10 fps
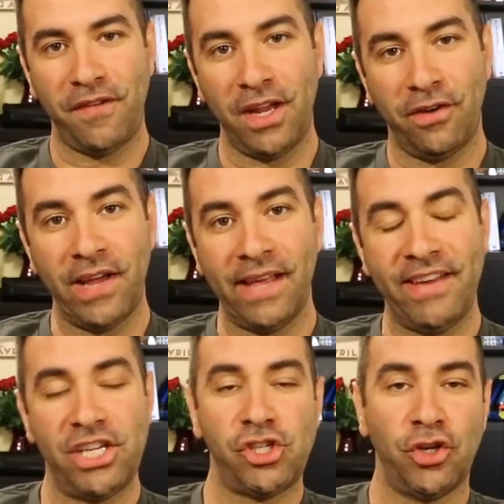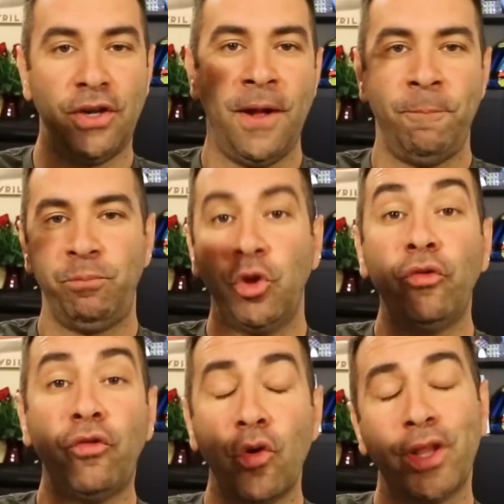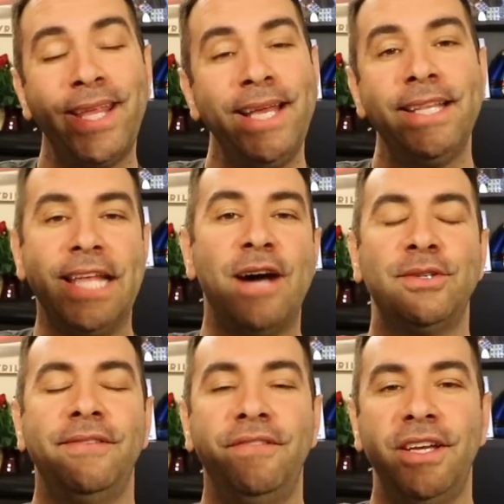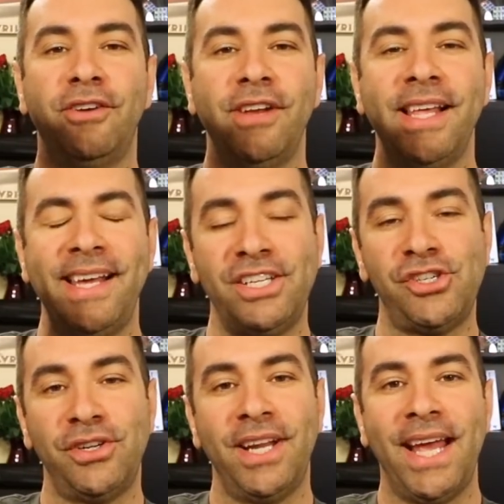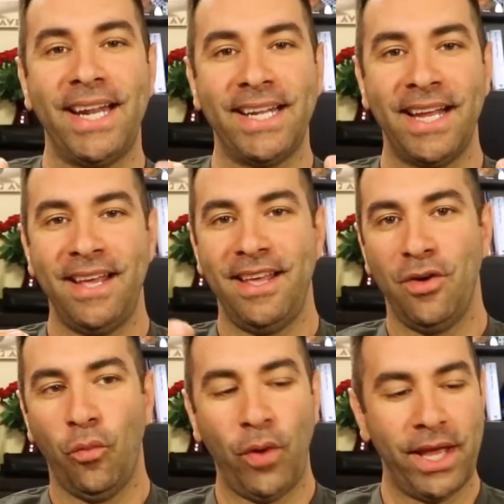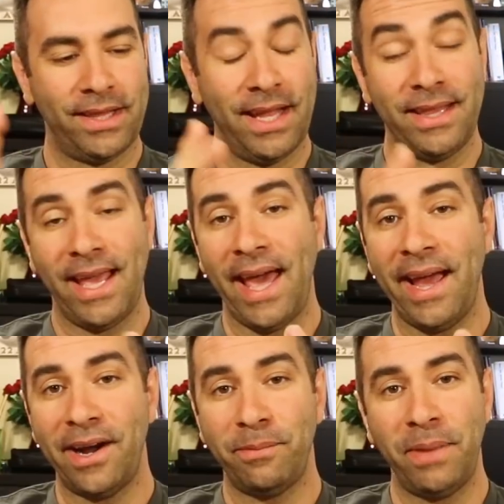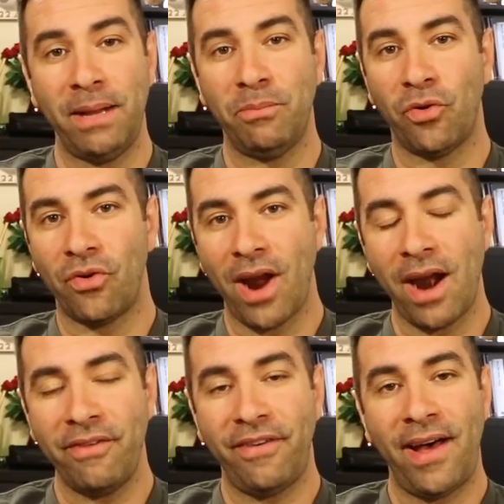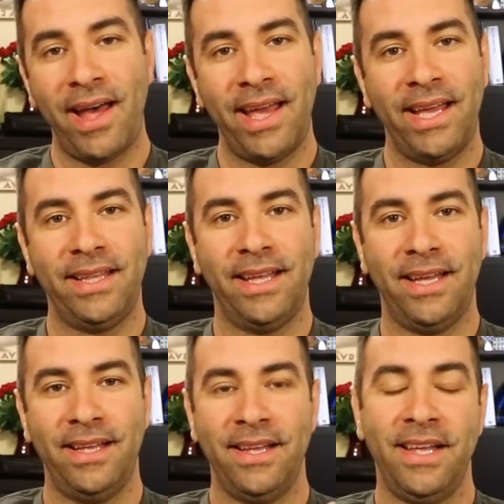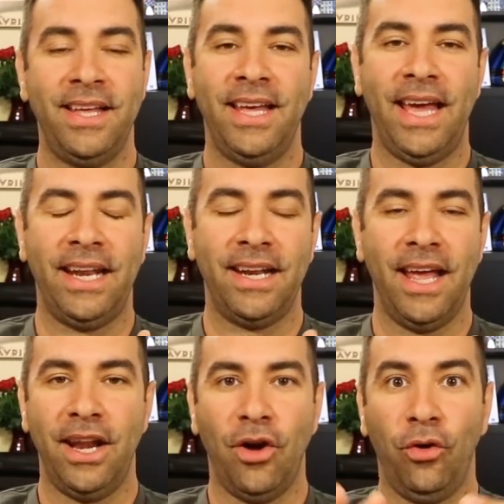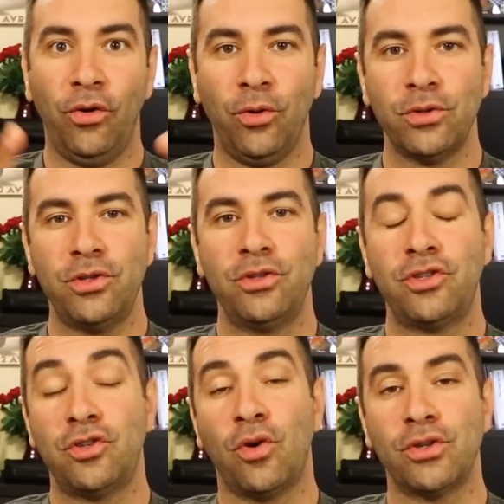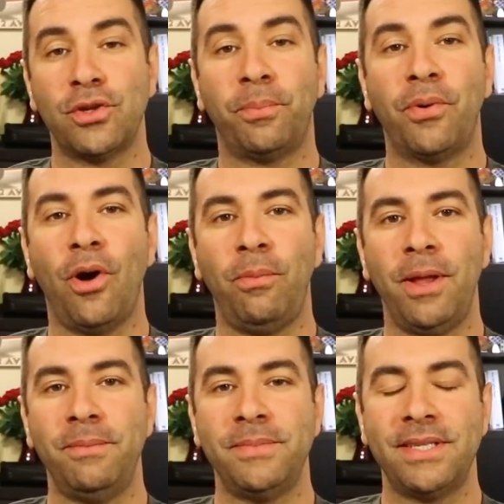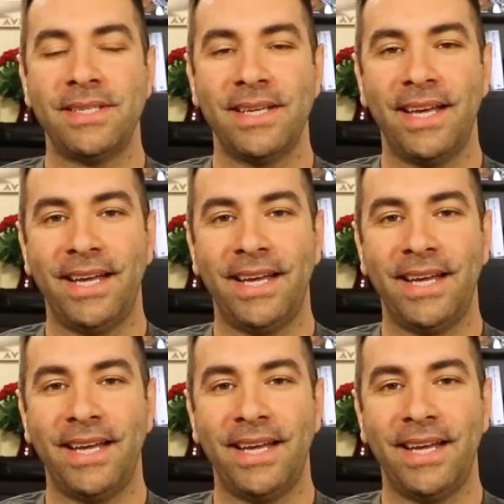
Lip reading: feet of elevation to 14,000 feet of elevation, and with the air being more rarefied and on all sorts of problems,